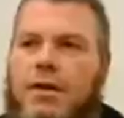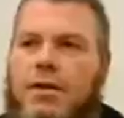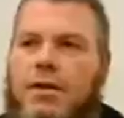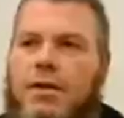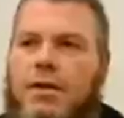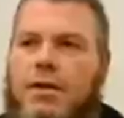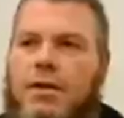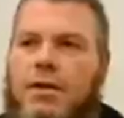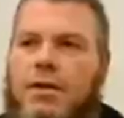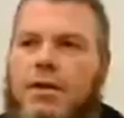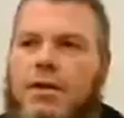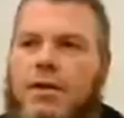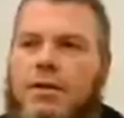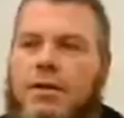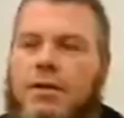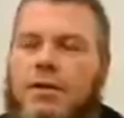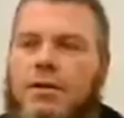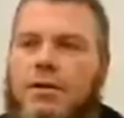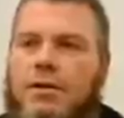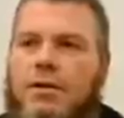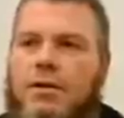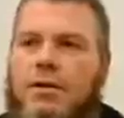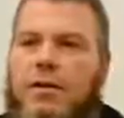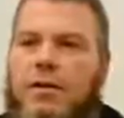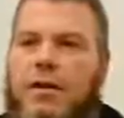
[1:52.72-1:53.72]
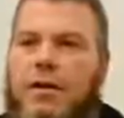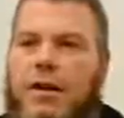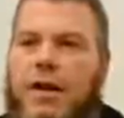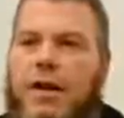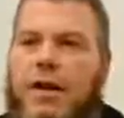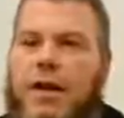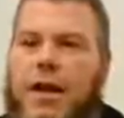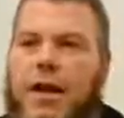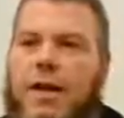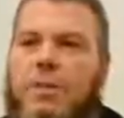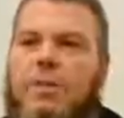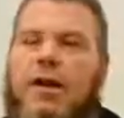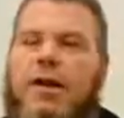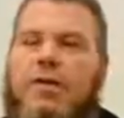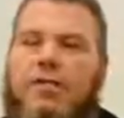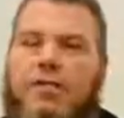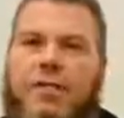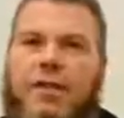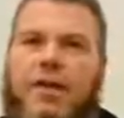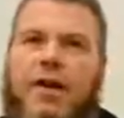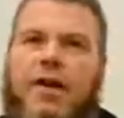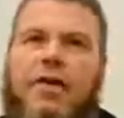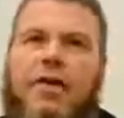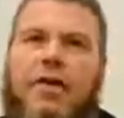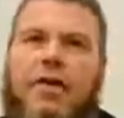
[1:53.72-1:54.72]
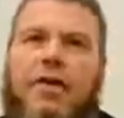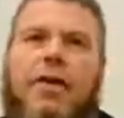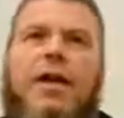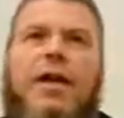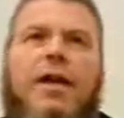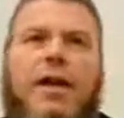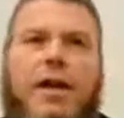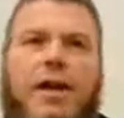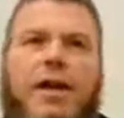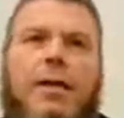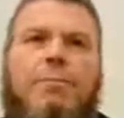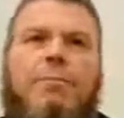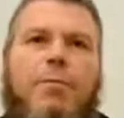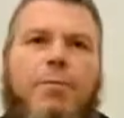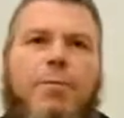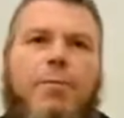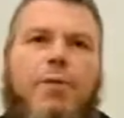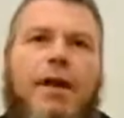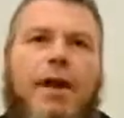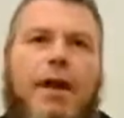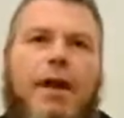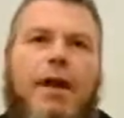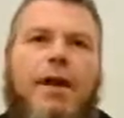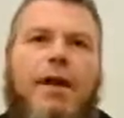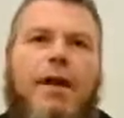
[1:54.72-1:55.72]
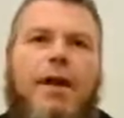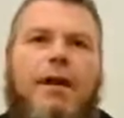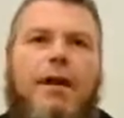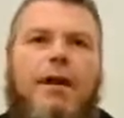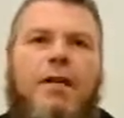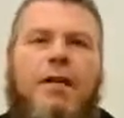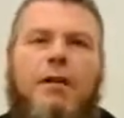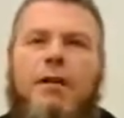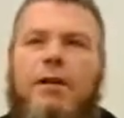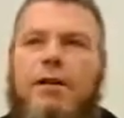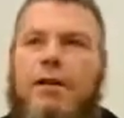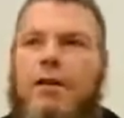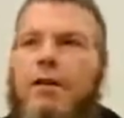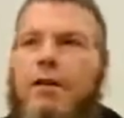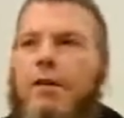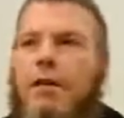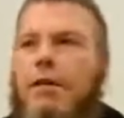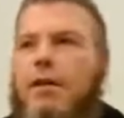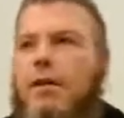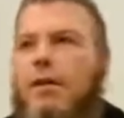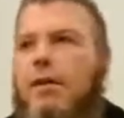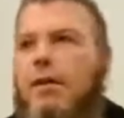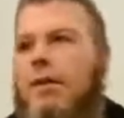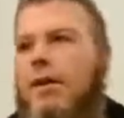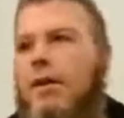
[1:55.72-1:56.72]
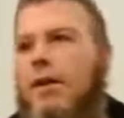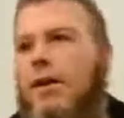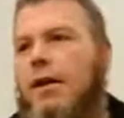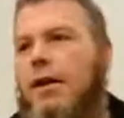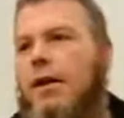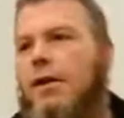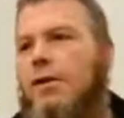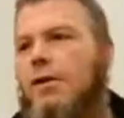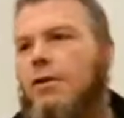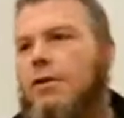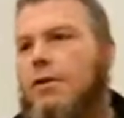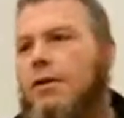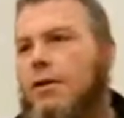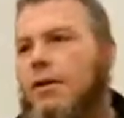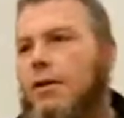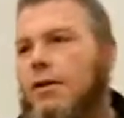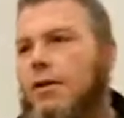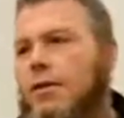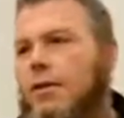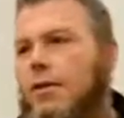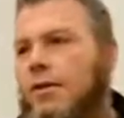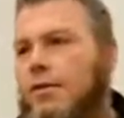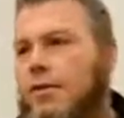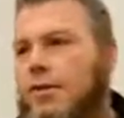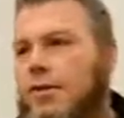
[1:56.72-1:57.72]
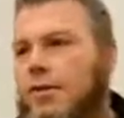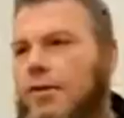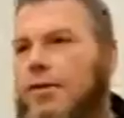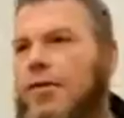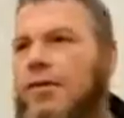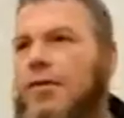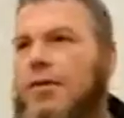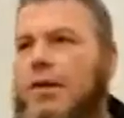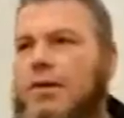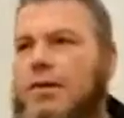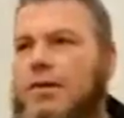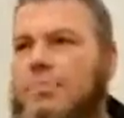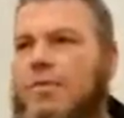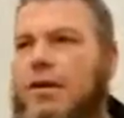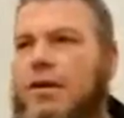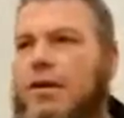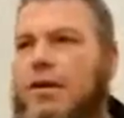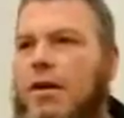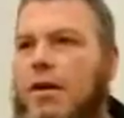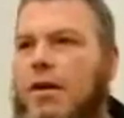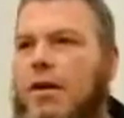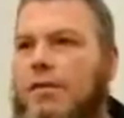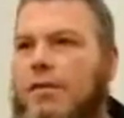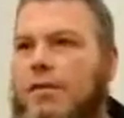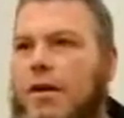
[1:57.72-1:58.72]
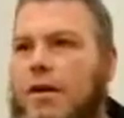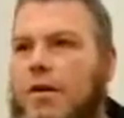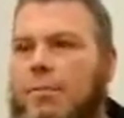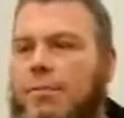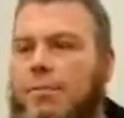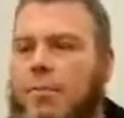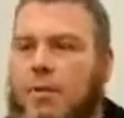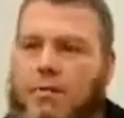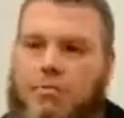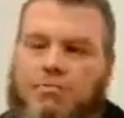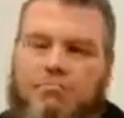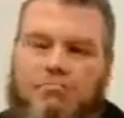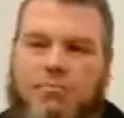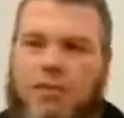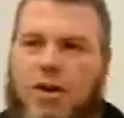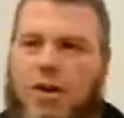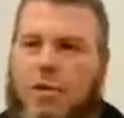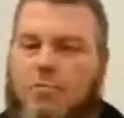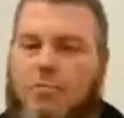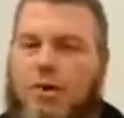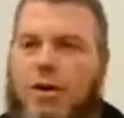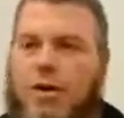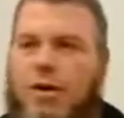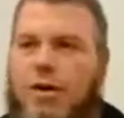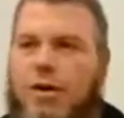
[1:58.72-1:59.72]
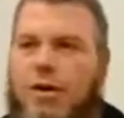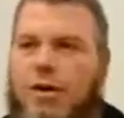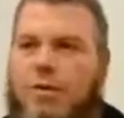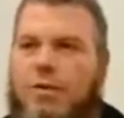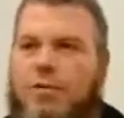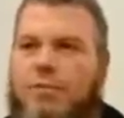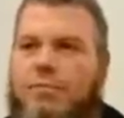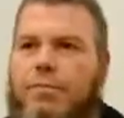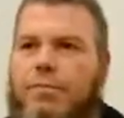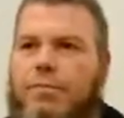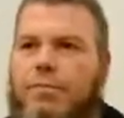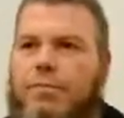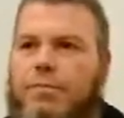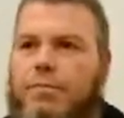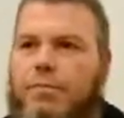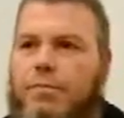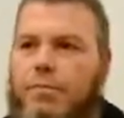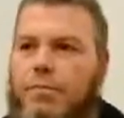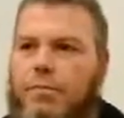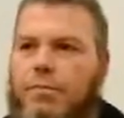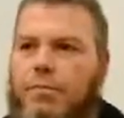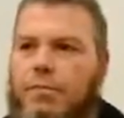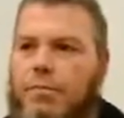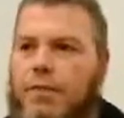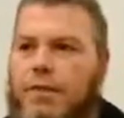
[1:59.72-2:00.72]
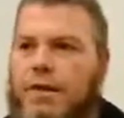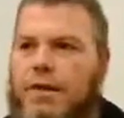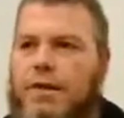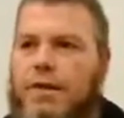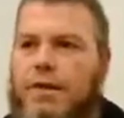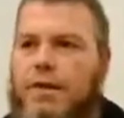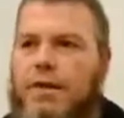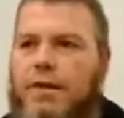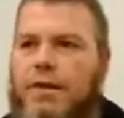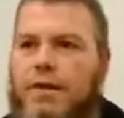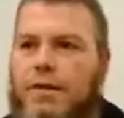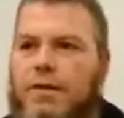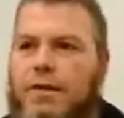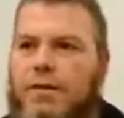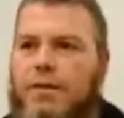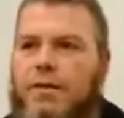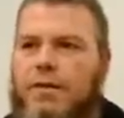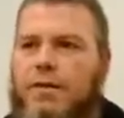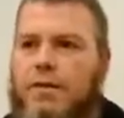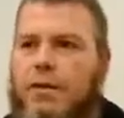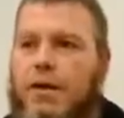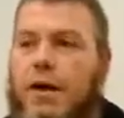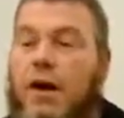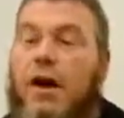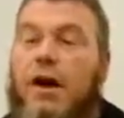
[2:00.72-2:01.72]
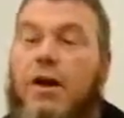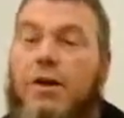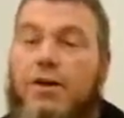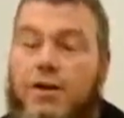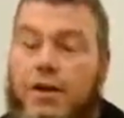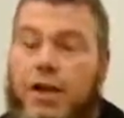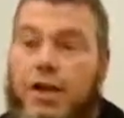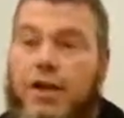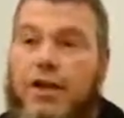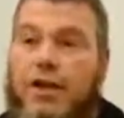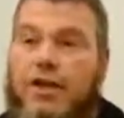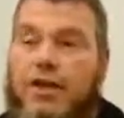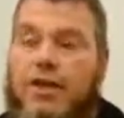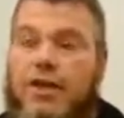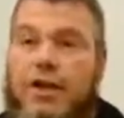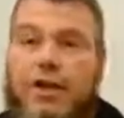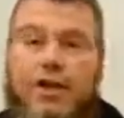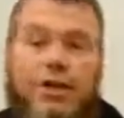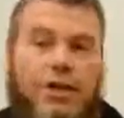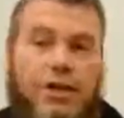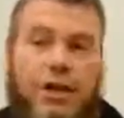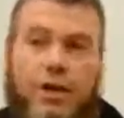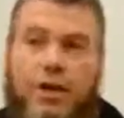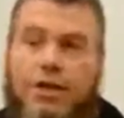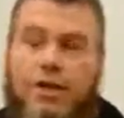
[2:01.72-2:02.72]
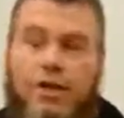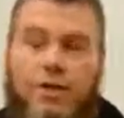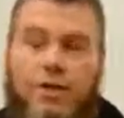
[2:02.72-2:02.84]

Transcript: But I kept my faith, and I kept praying, and certain things in my life I'm not proud of, but I changed